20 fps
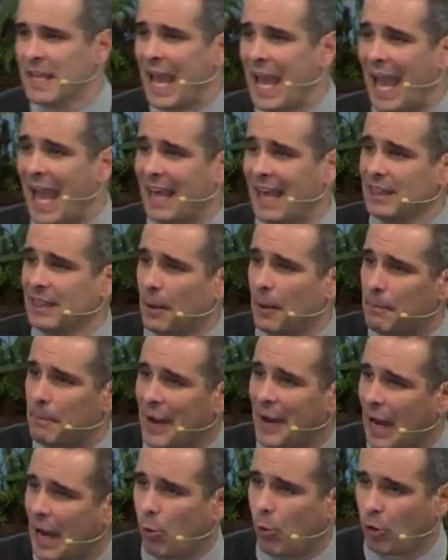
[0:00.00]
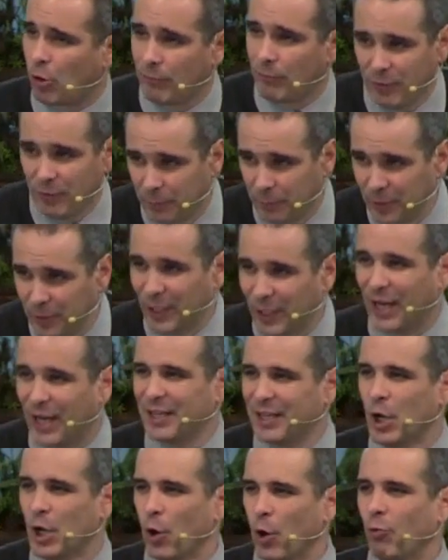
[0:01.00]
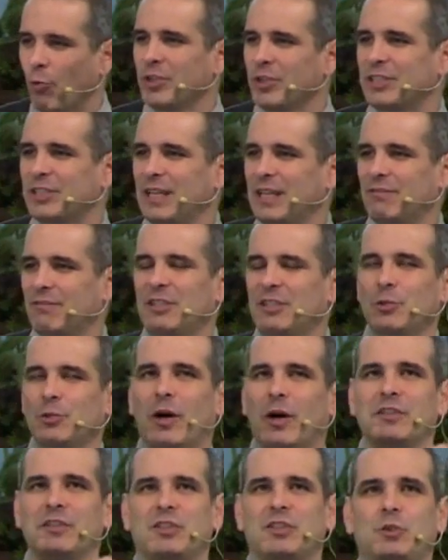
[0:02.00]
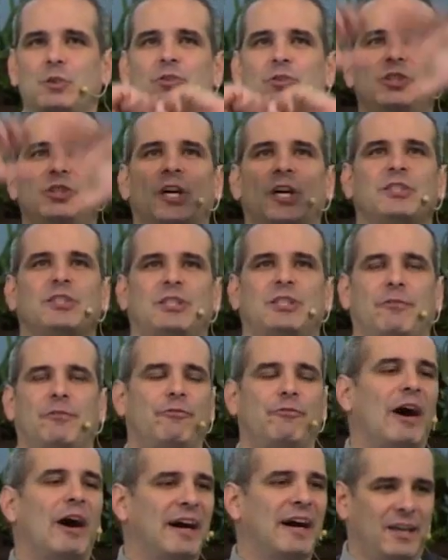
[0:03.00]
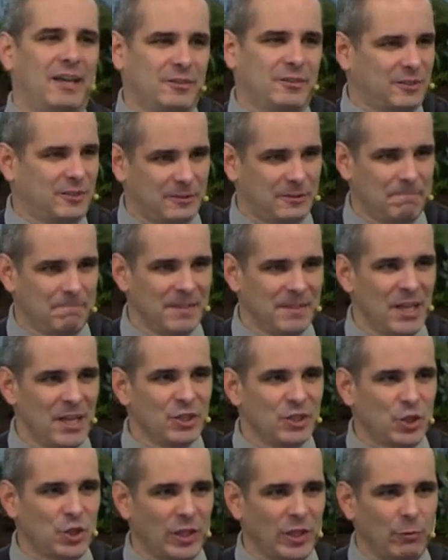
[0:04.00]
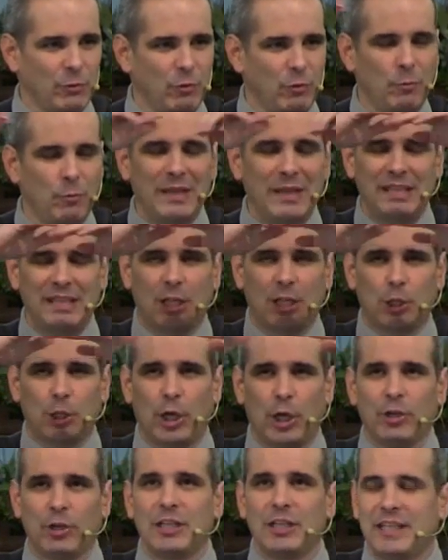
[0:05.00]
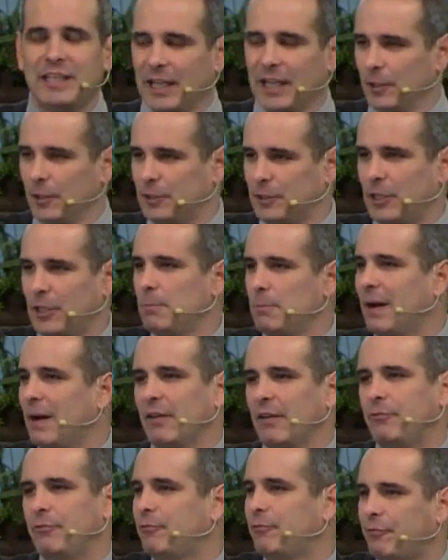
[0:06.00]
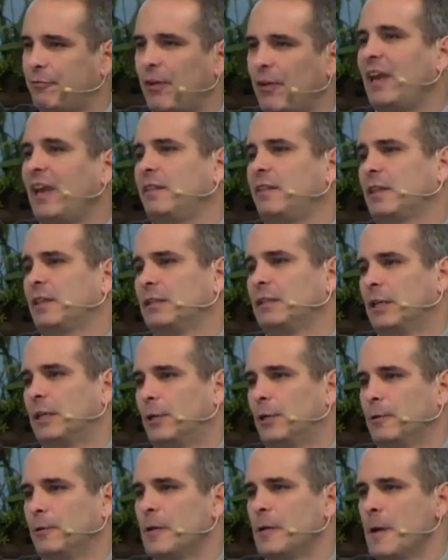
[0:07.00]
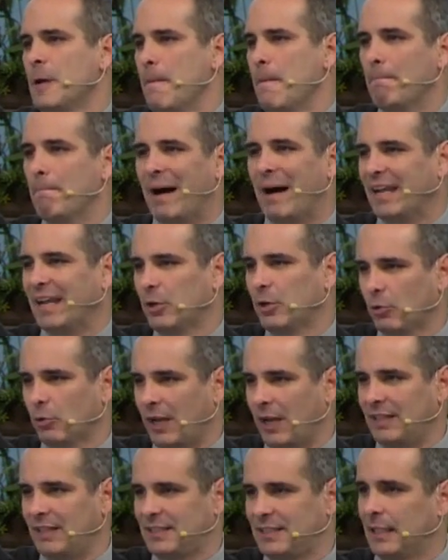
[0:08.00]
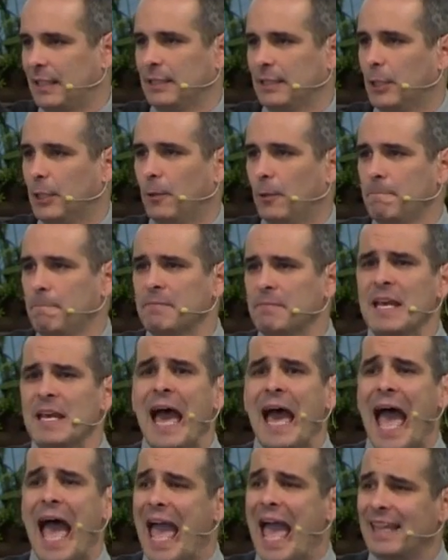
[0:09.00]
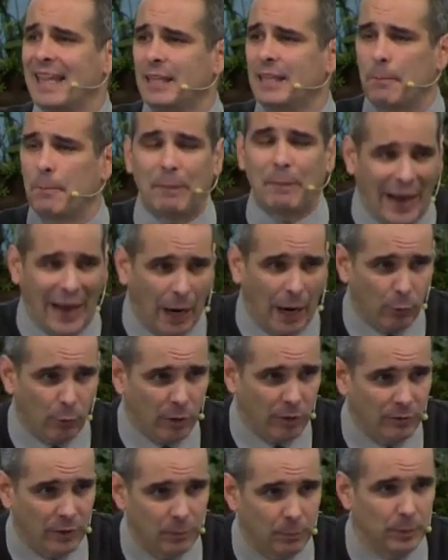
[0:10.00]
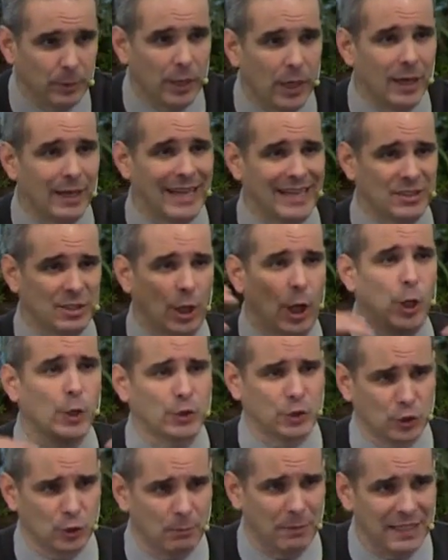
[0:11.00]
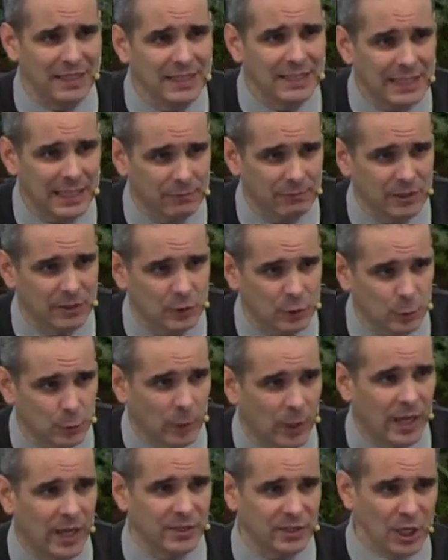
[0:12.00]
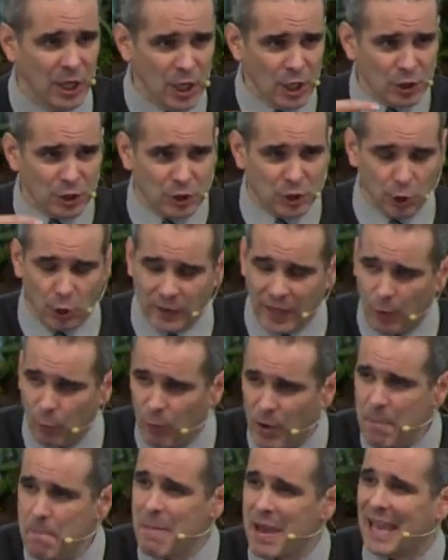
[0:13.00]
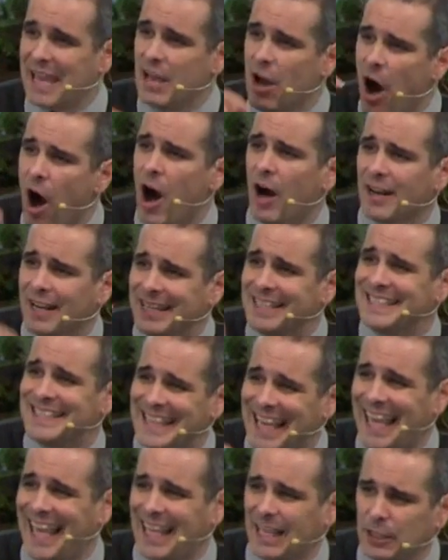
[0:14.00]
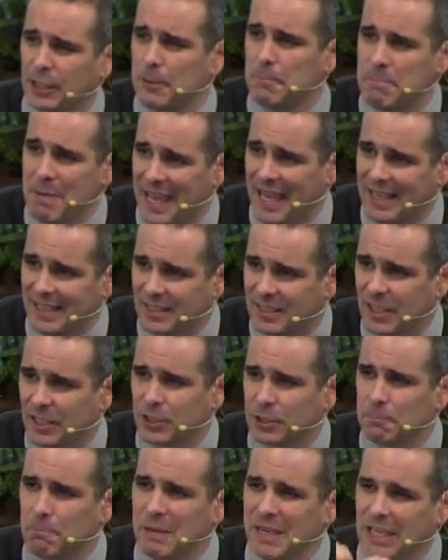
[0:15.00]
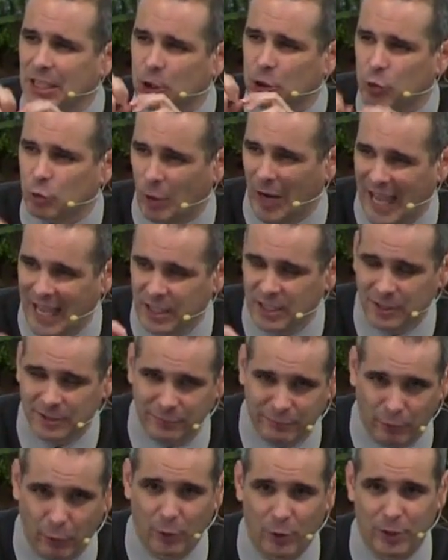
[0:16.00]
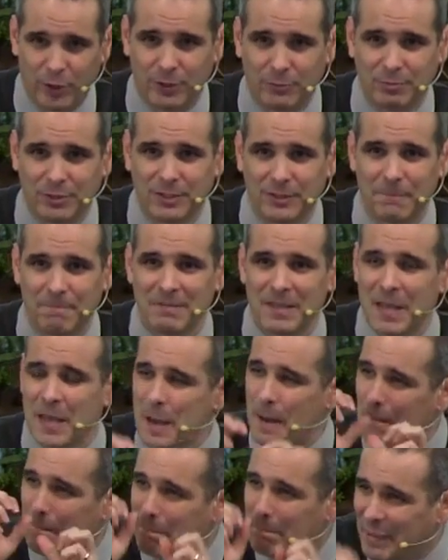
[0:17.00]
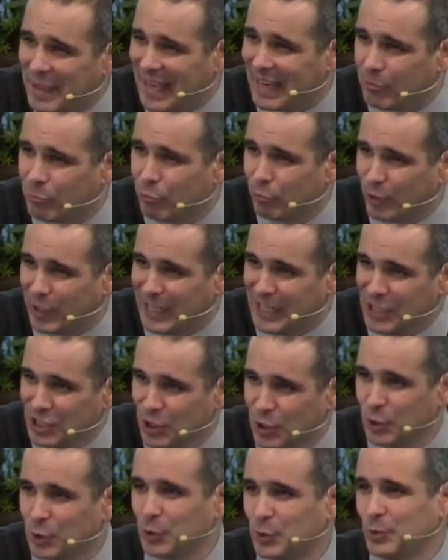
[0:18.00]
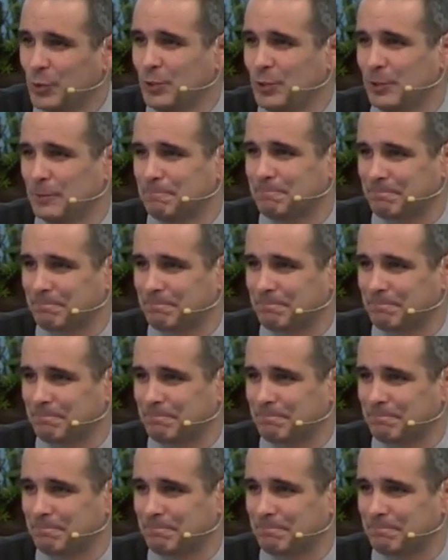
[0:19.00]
and the power of the blood was given to us to justify us so that we would be declared guilty by faith alone, by grace alone, and the power of the blood has also been given to us so that we may on a daily basis be transformed, be renewed,